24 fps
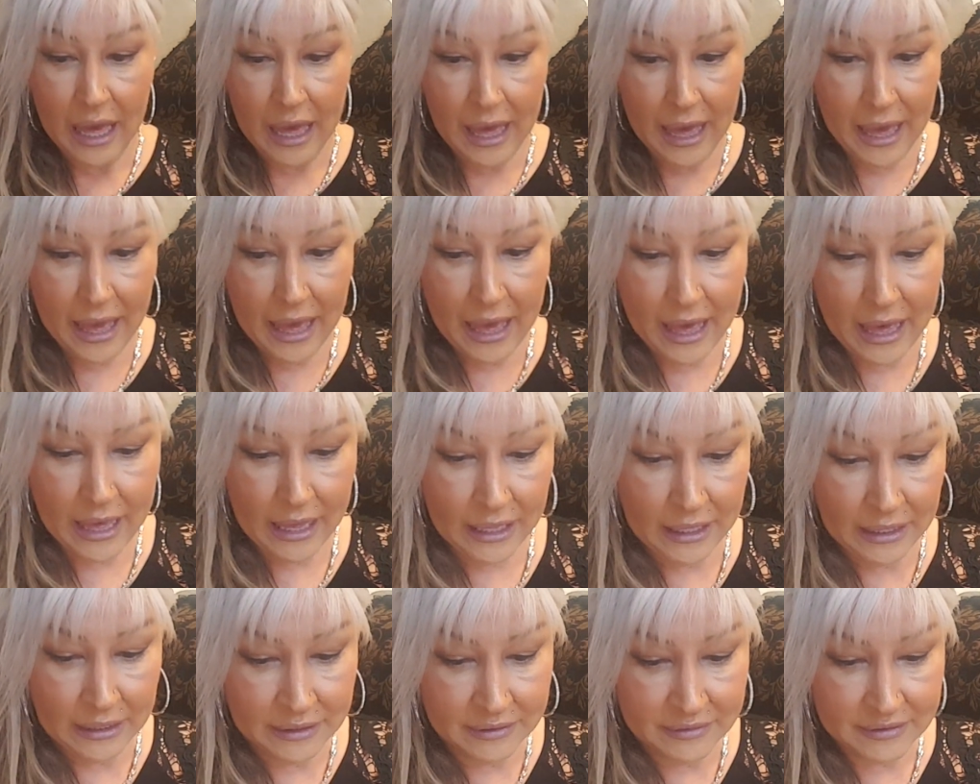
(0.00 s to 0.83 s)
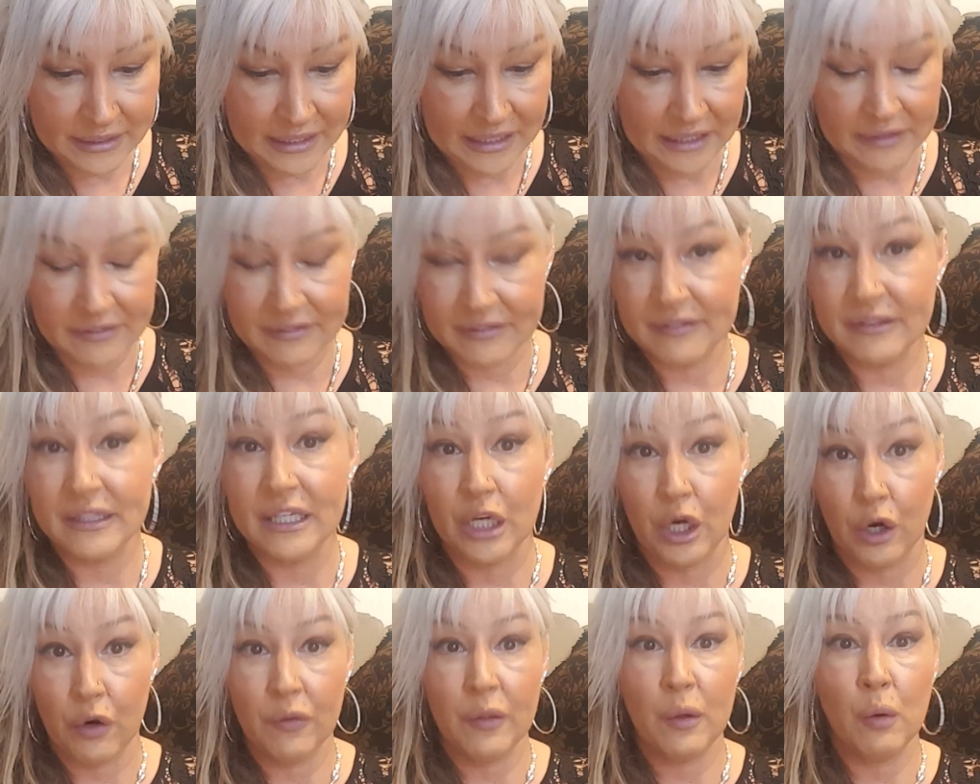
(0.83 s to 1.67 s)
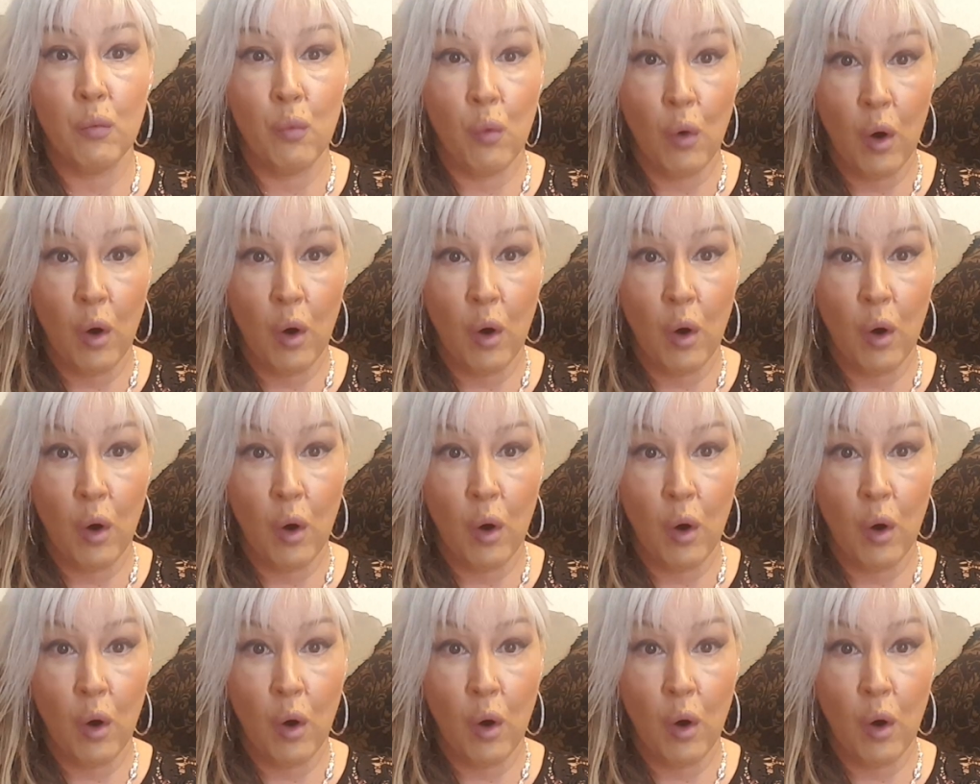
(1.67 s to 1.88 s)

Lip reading: and it's thicker than